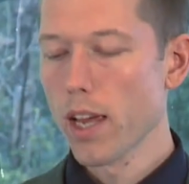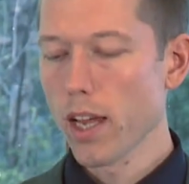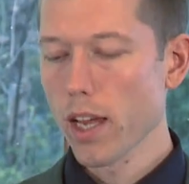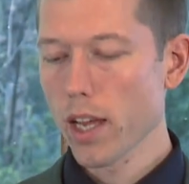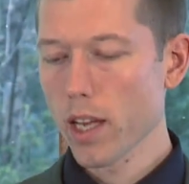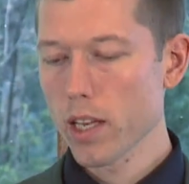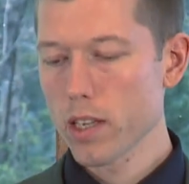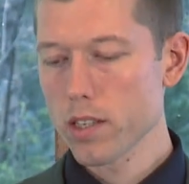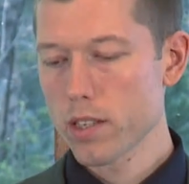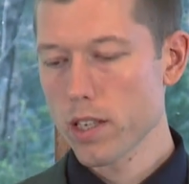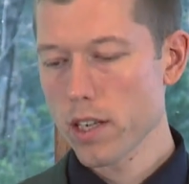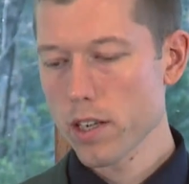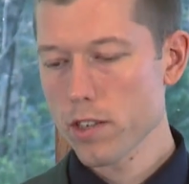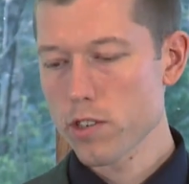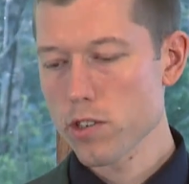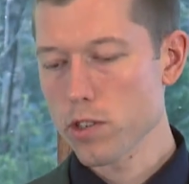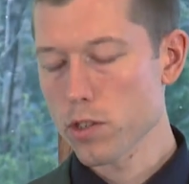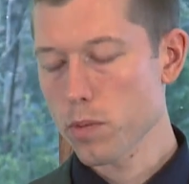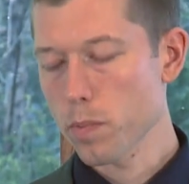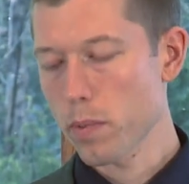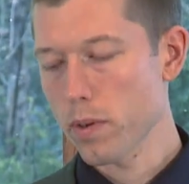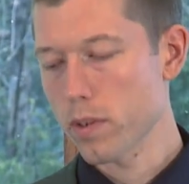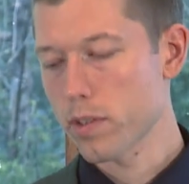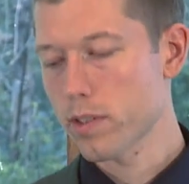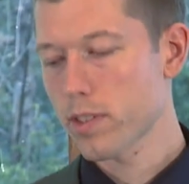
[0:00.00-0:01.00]
in
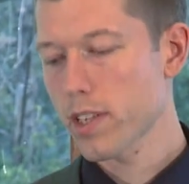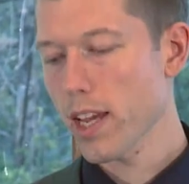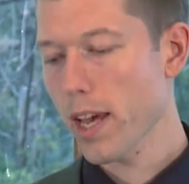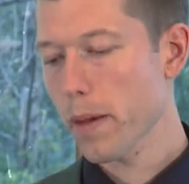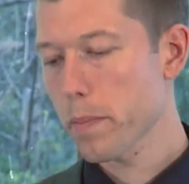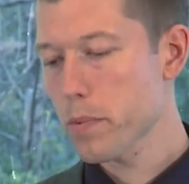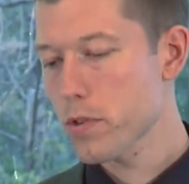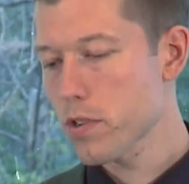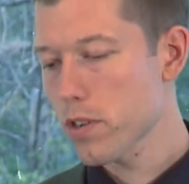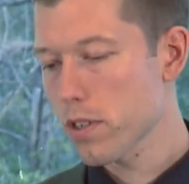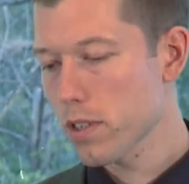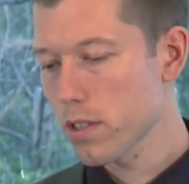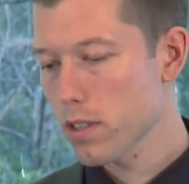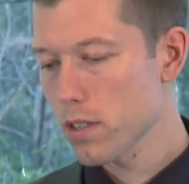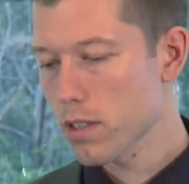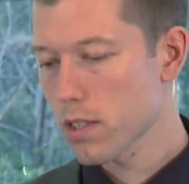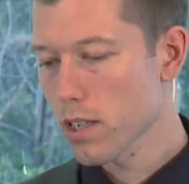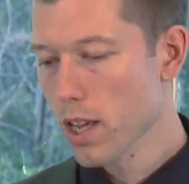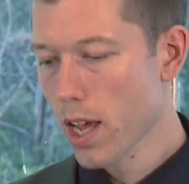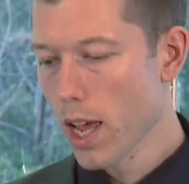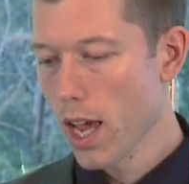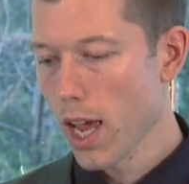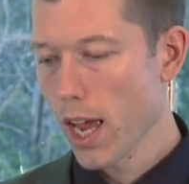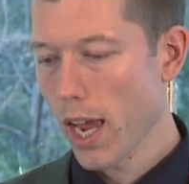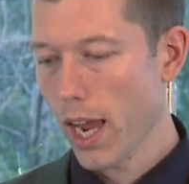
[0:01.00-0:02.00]
teachers' perceptions
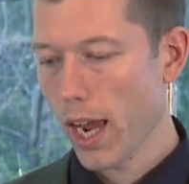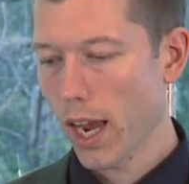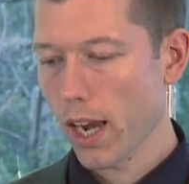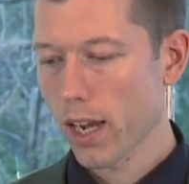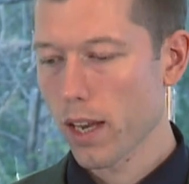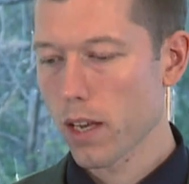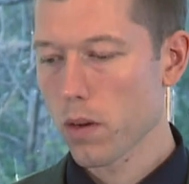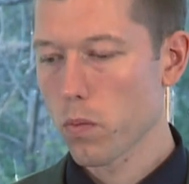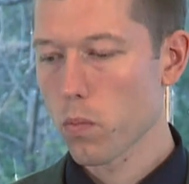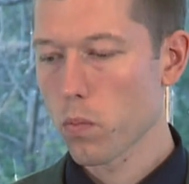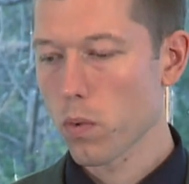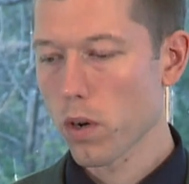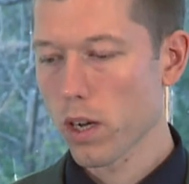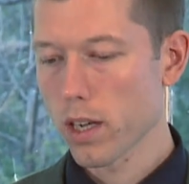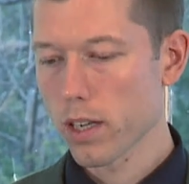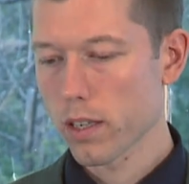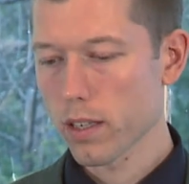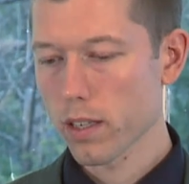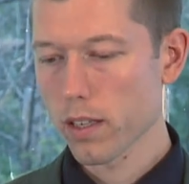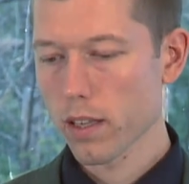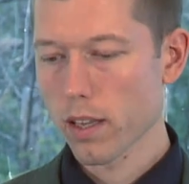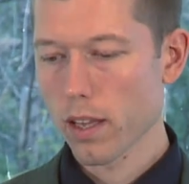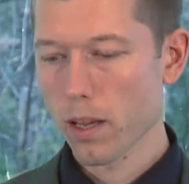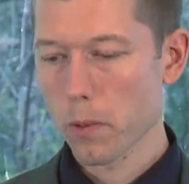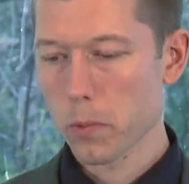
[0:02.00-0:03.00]
and in
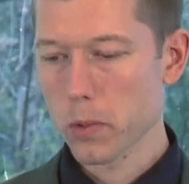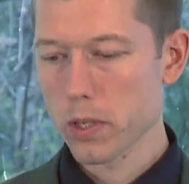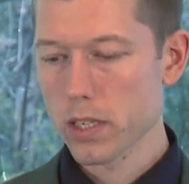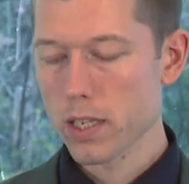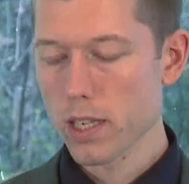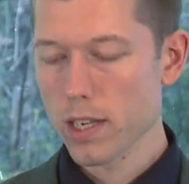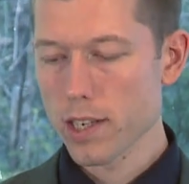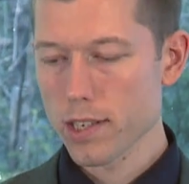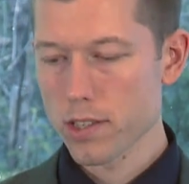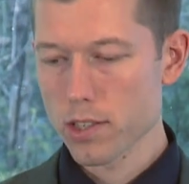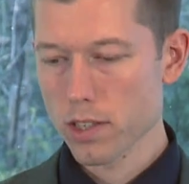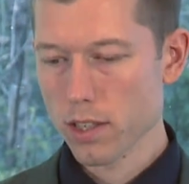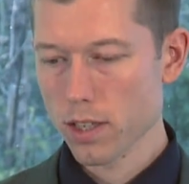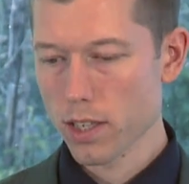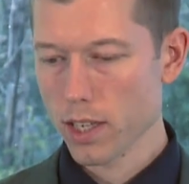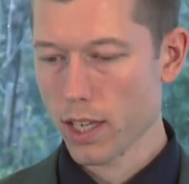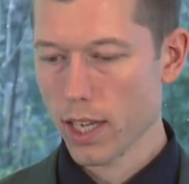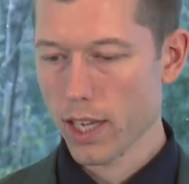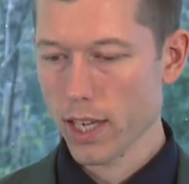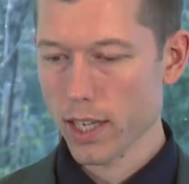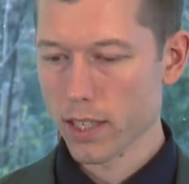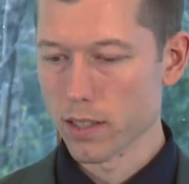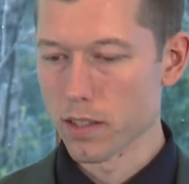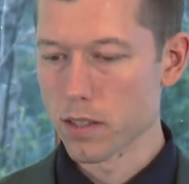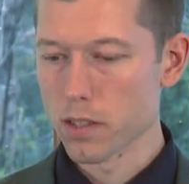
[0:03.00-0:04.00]
what they were teaching the
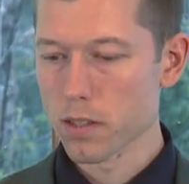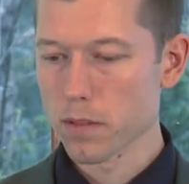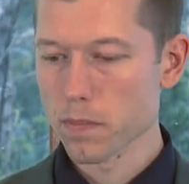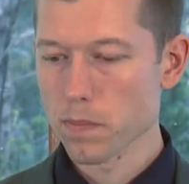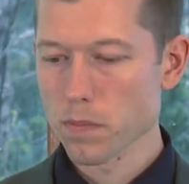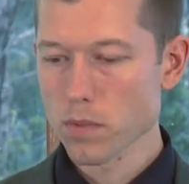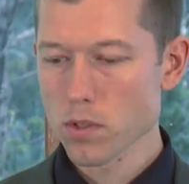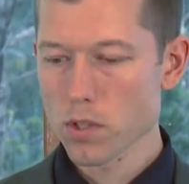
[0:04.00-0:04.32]
kids.